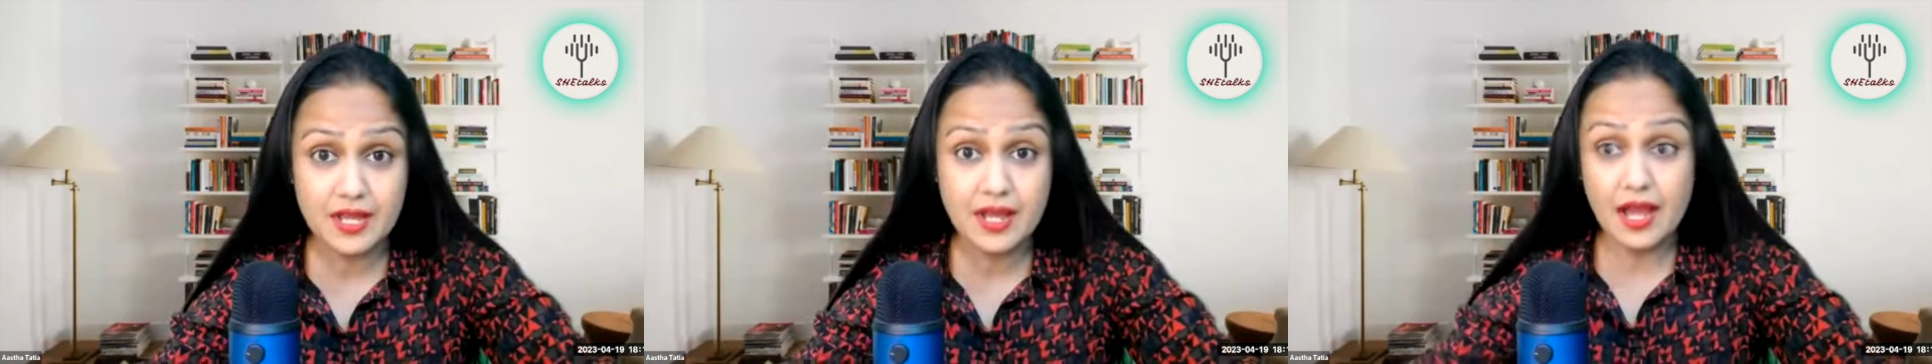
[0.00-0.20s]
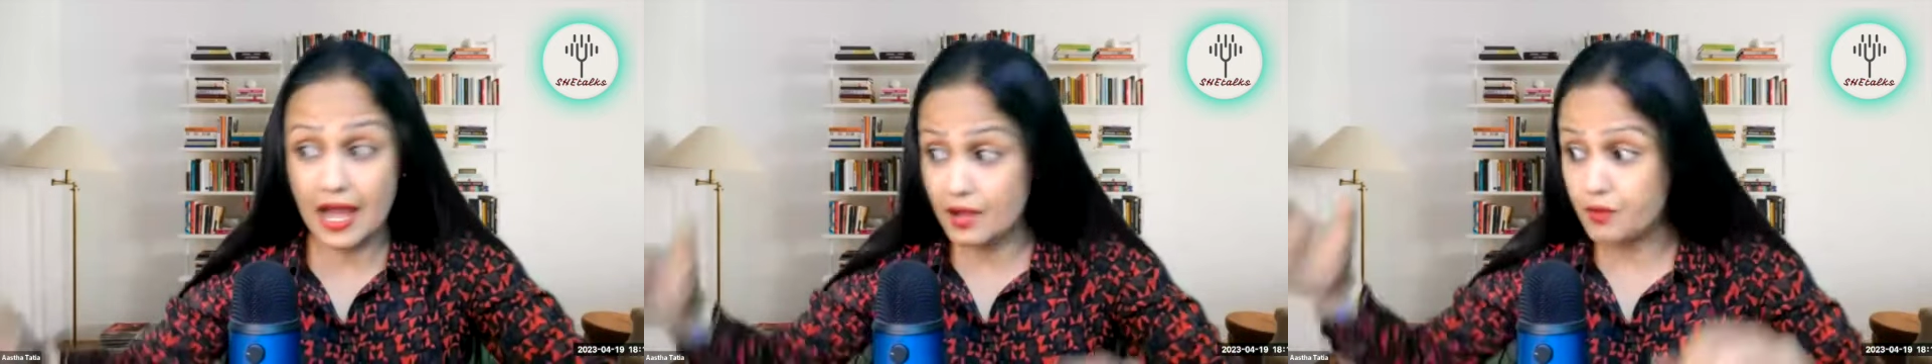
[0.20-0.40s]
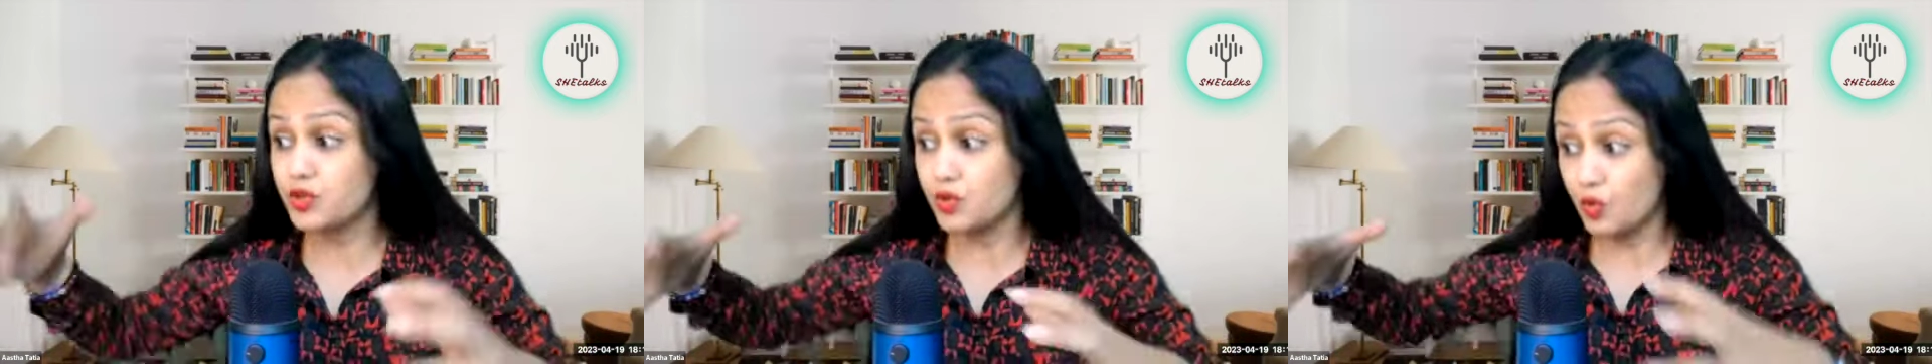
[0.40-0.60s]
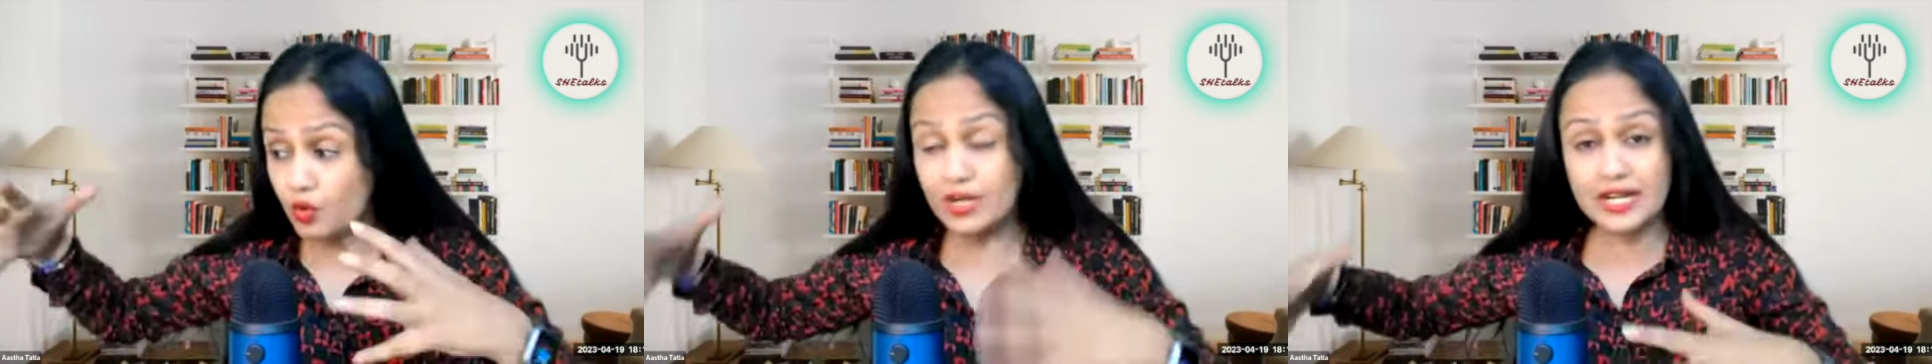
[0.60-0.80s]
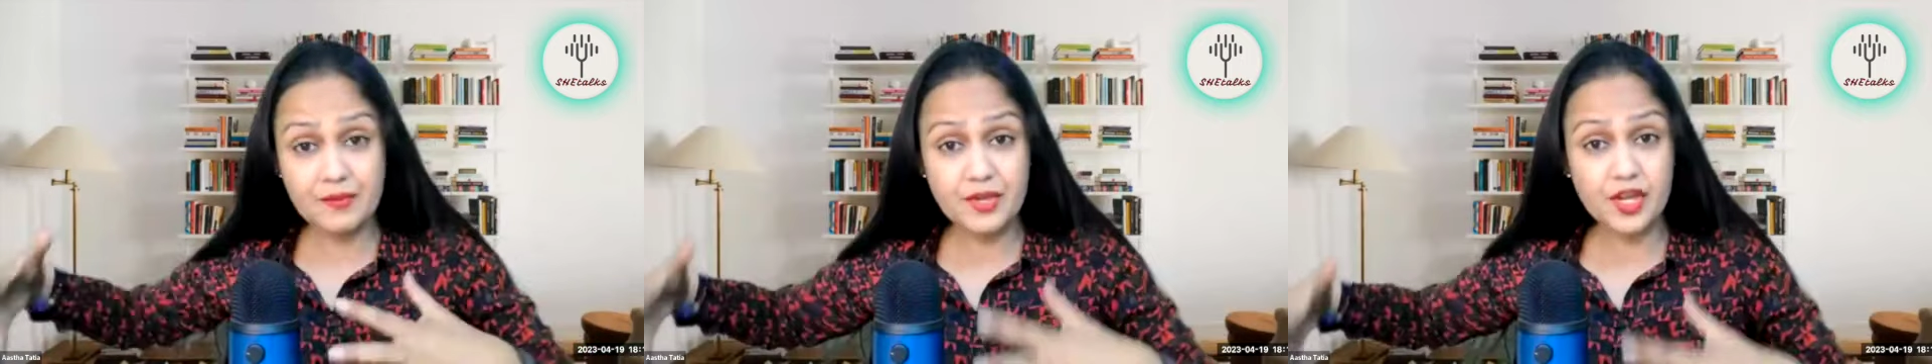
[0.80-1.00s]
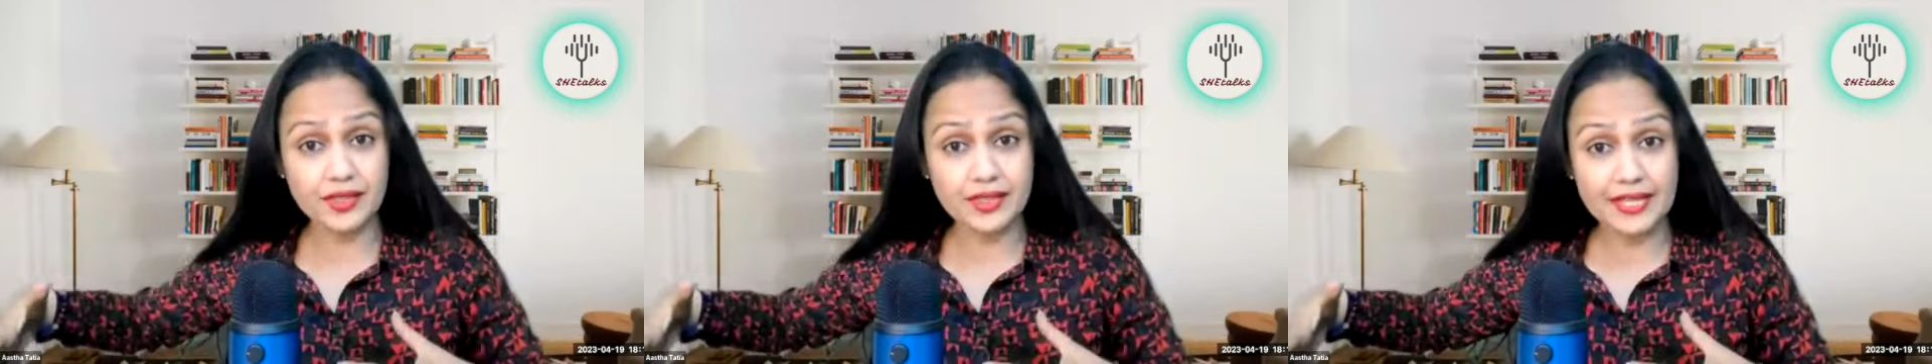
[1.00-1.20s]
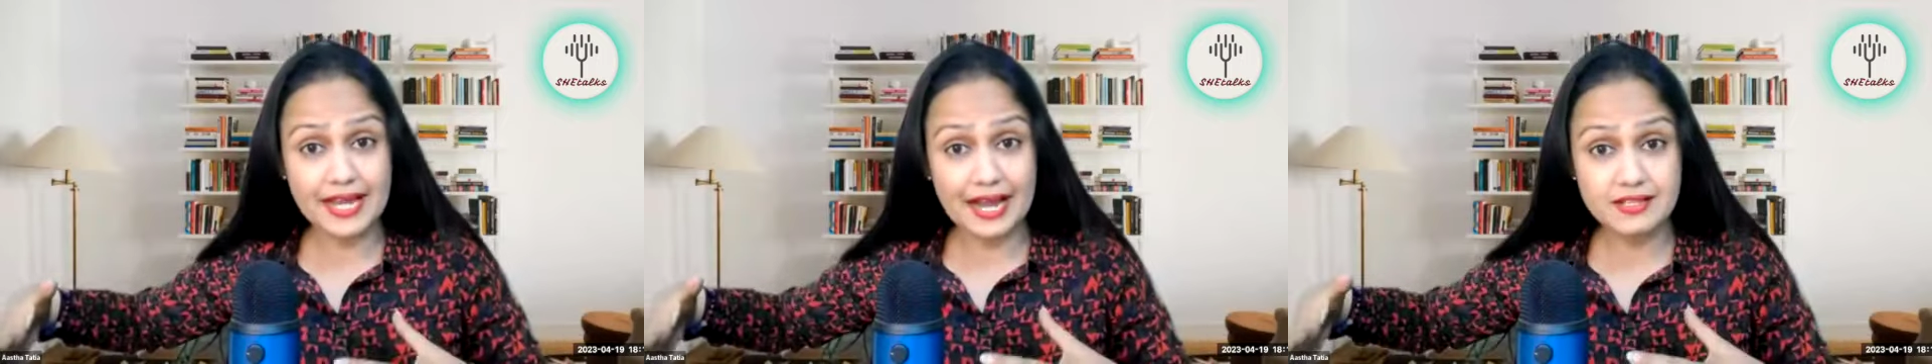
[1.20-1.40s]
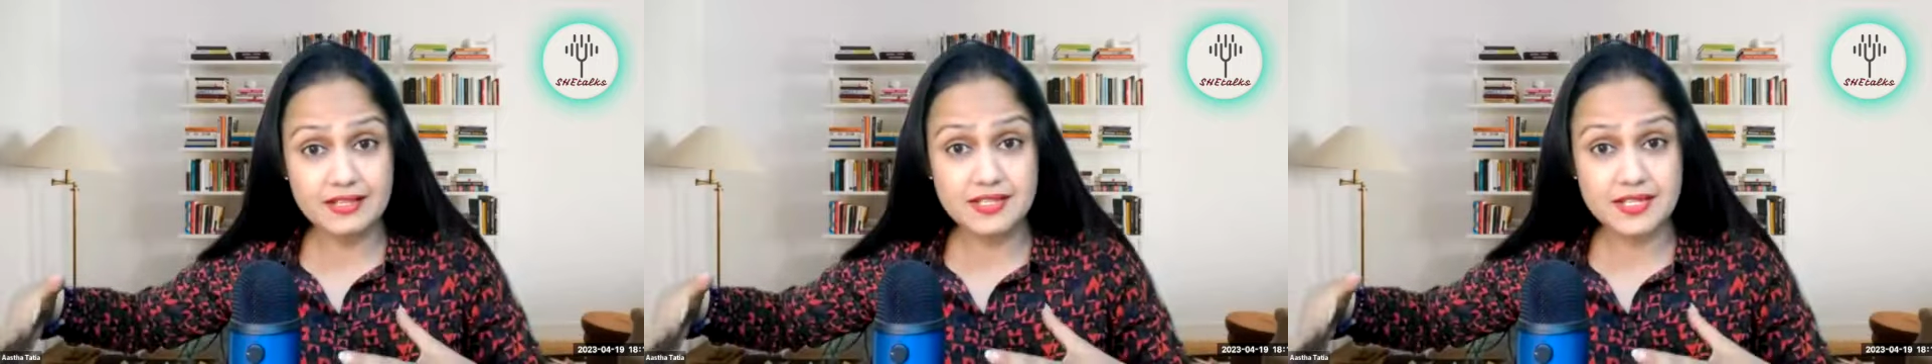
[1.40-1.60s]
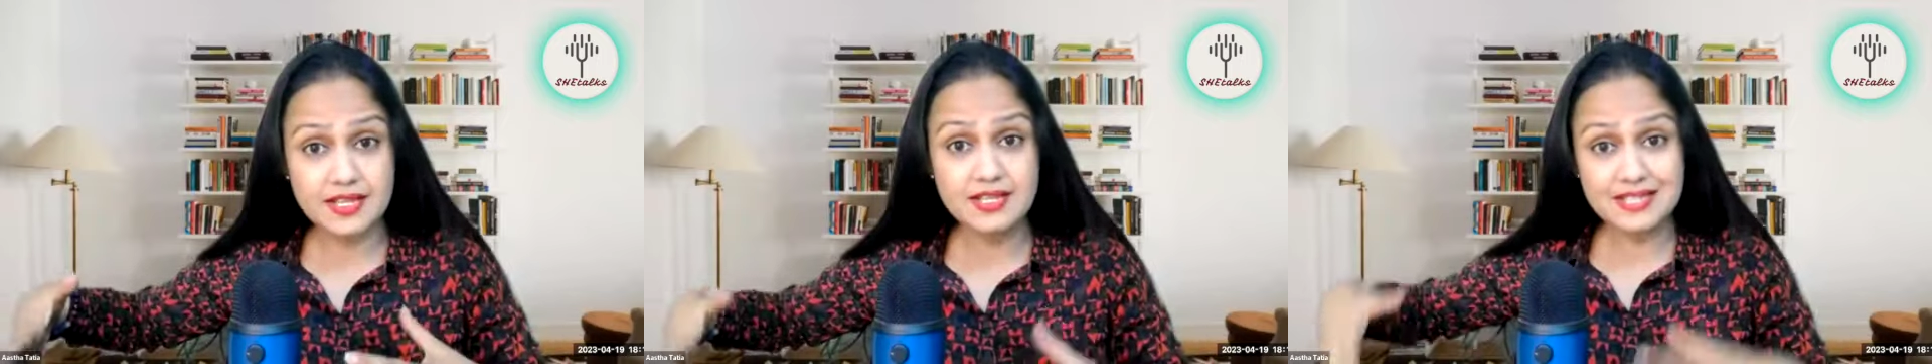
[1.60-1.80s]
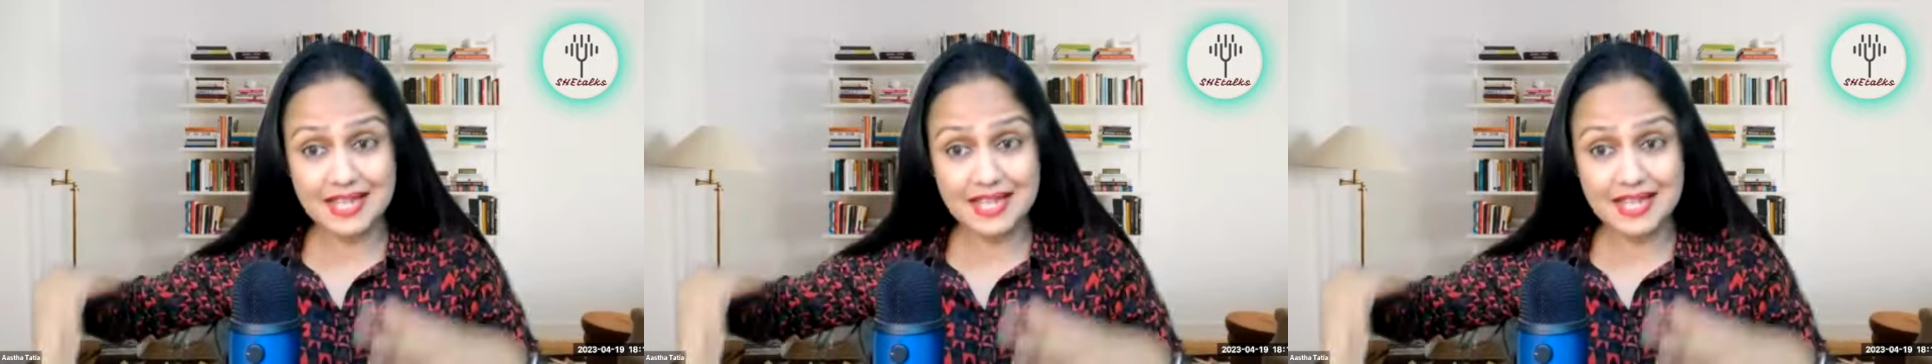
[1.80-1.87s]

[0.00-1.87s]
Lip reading: I would only be on the aisle seats.